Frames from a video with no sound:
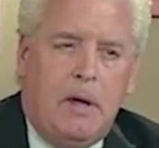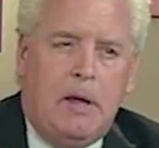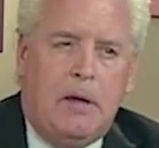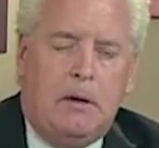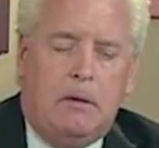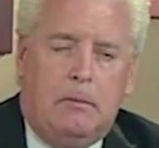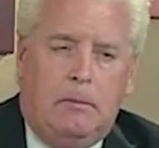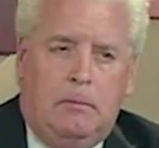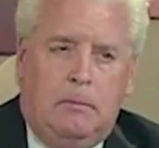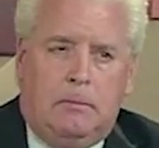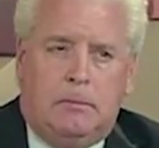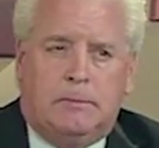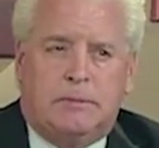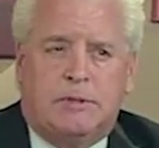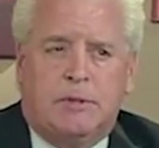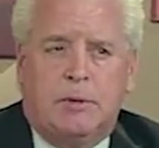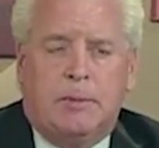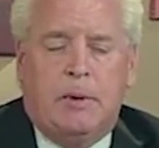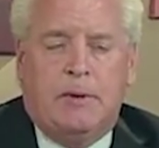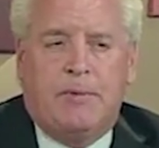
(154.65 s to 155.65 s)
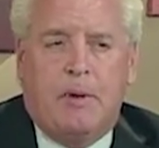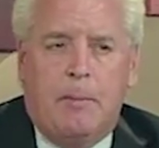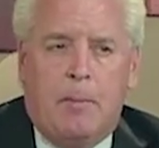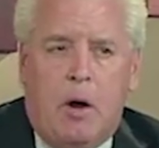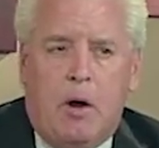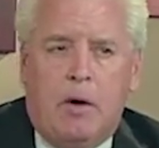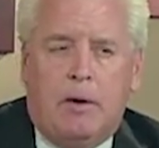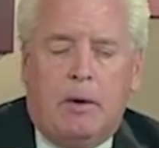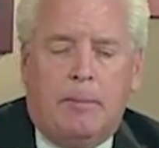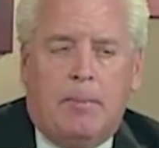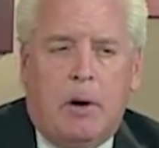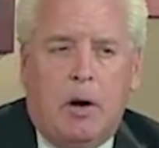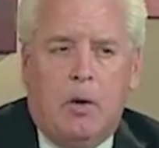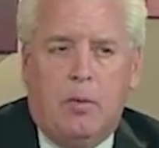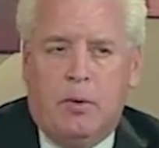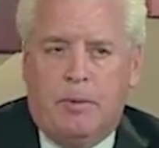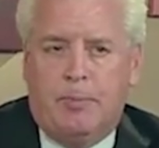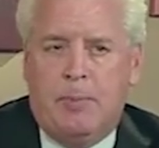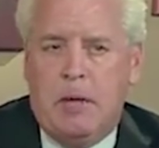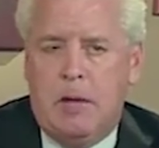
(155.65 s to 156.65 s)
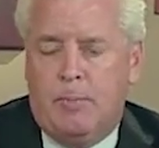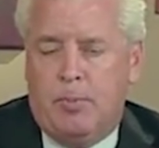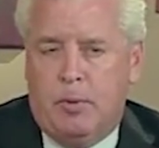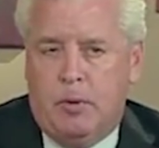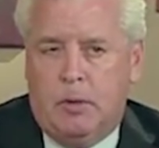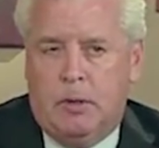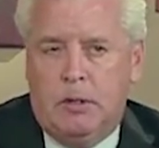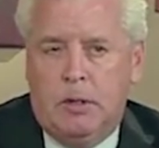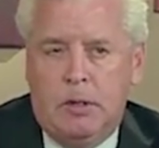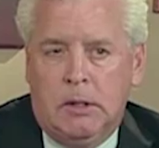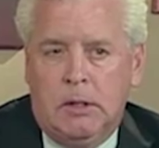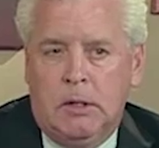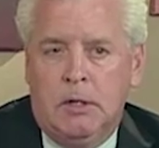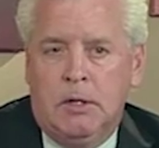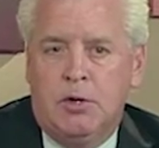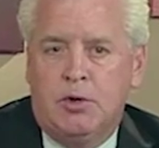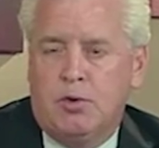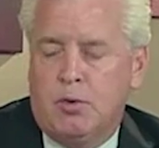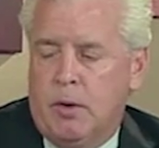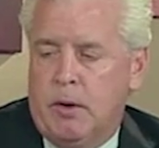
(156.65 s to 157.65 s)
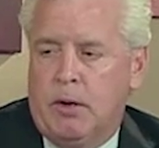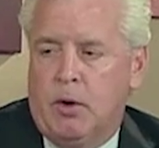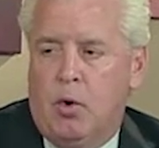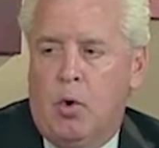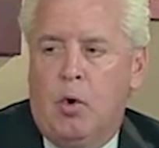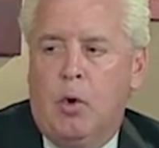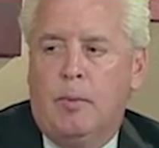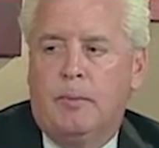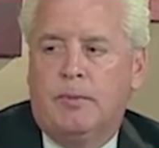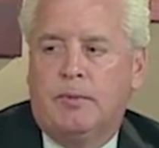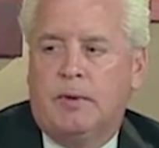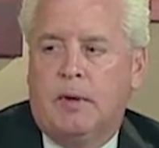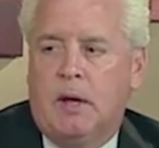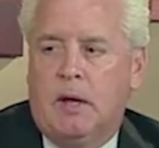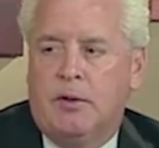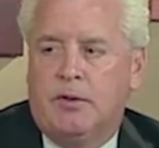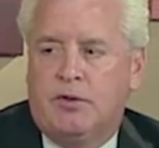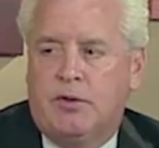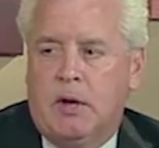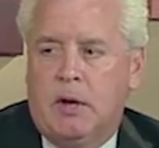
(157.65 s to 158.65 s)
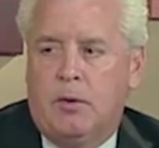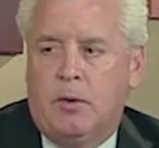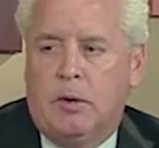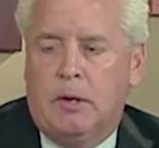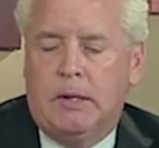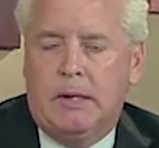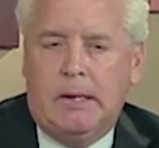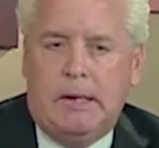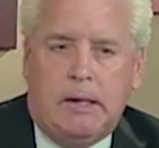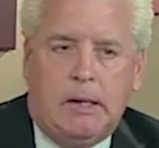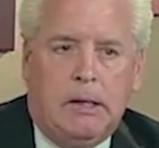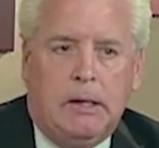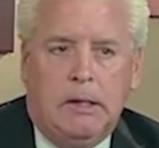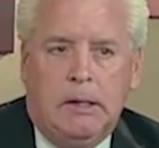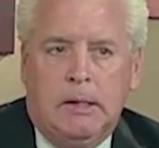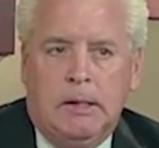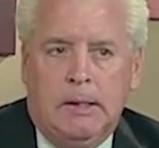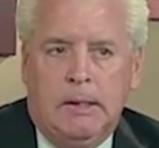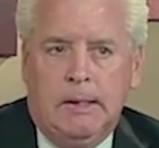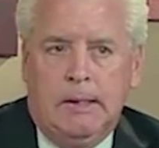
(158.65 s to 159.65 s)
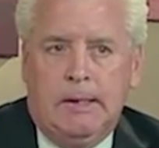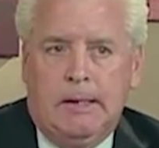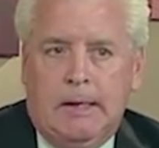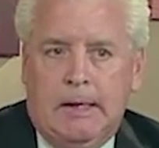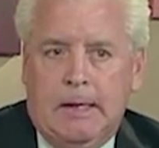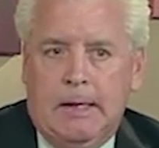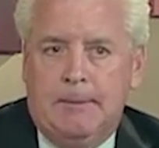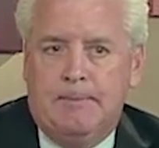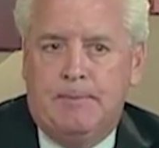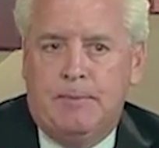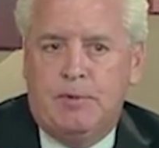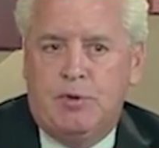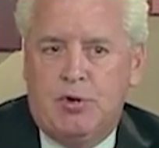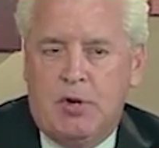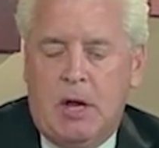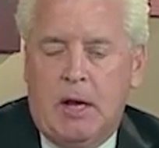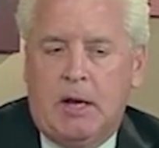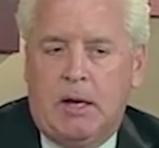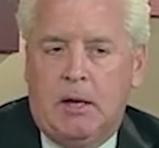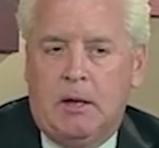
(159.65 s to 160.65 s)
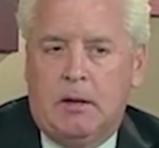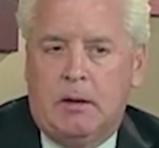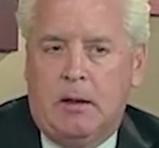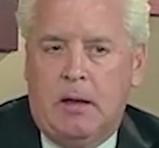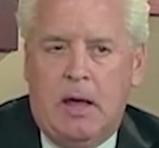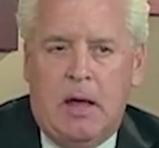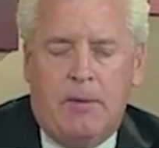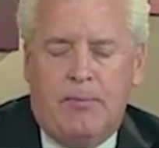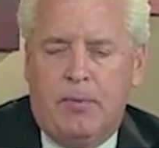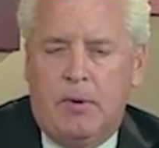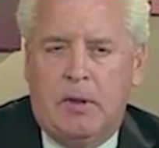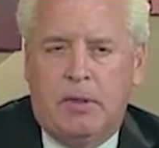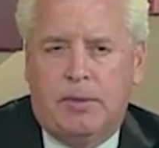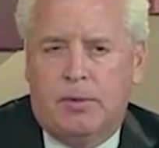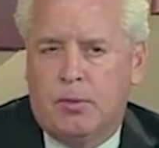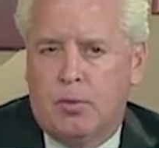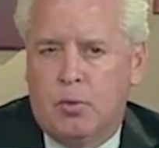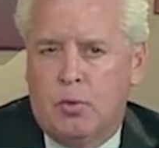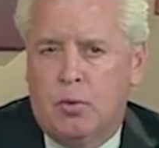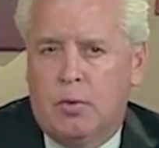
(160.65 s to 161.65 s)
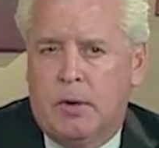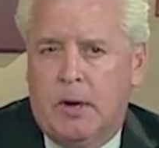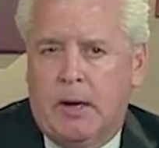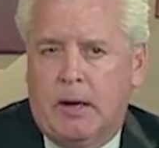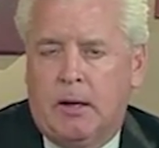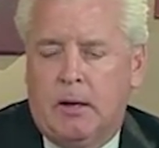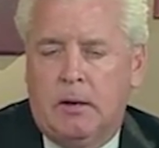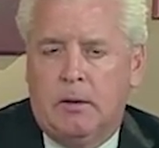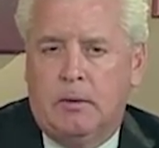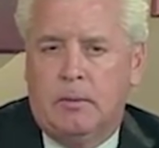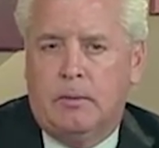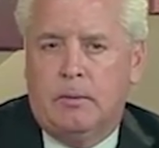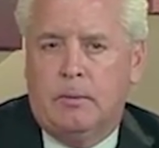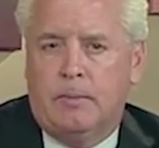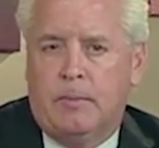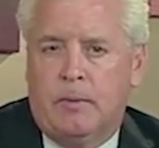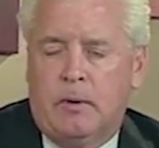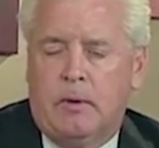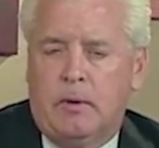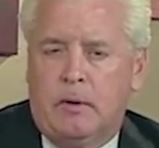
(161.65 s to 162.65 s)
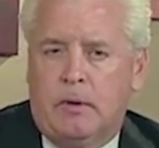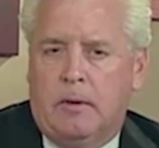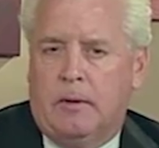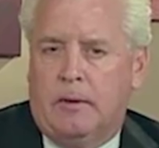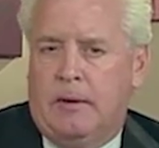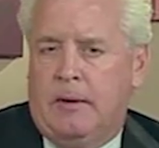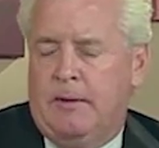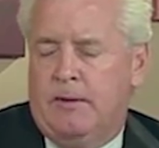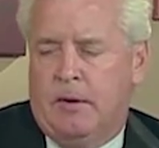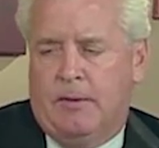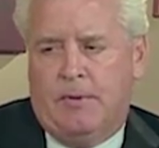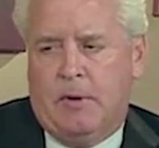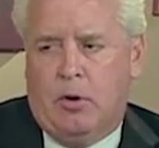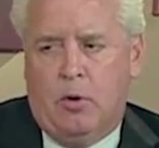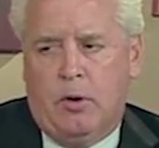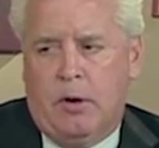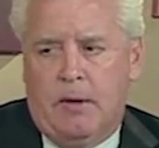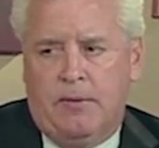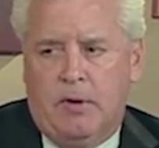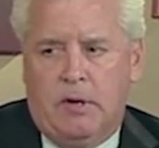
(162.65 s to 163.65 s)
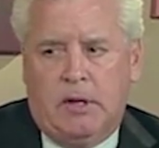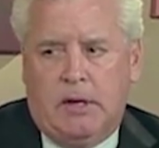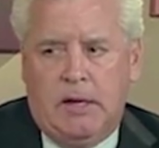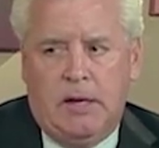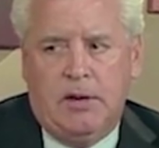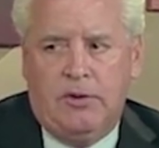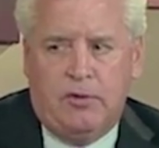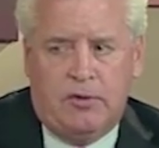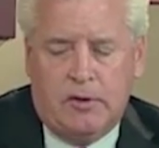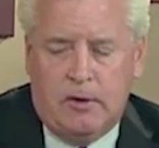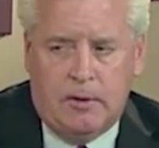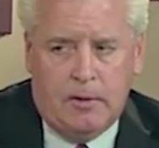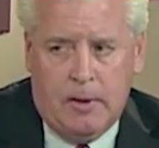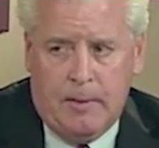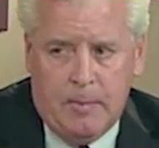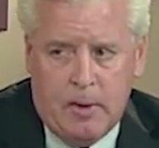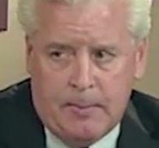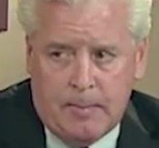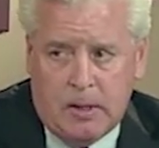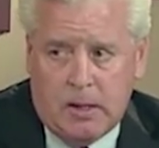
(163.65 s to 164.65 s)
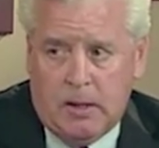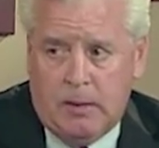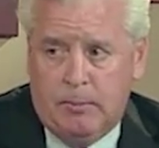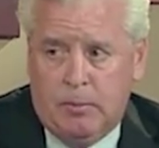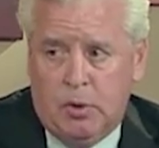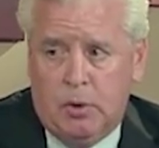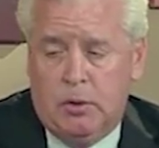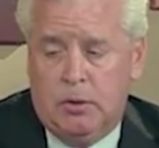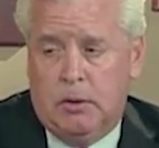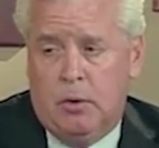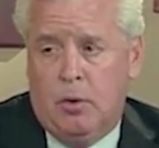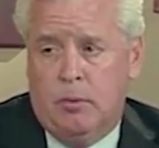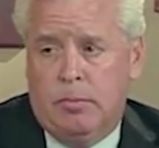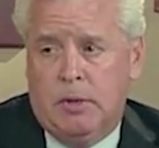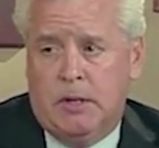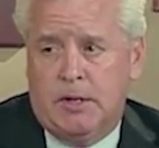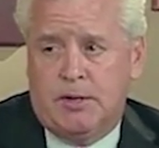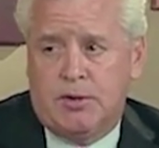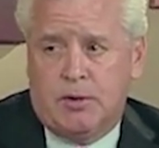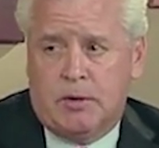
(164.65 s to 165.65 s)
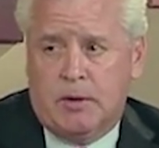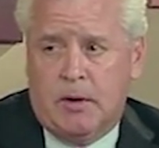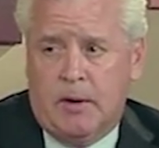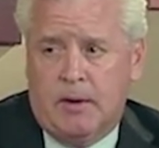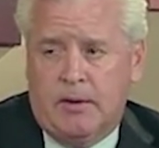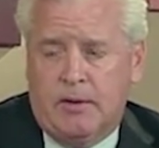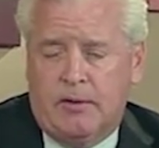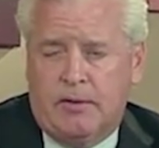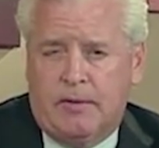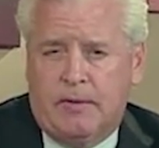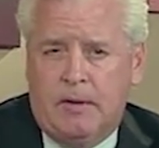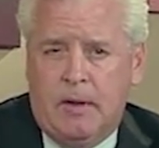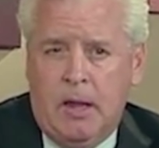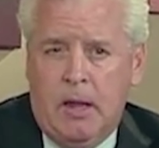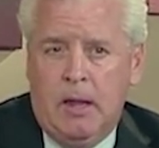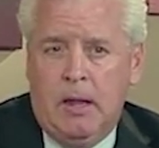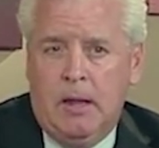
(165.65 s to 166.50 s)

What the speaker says: I'm out and about with people showing homes, I'll generally check it halfway through, and I can, even if I don't have indications that I might be getting low blood sugar, I just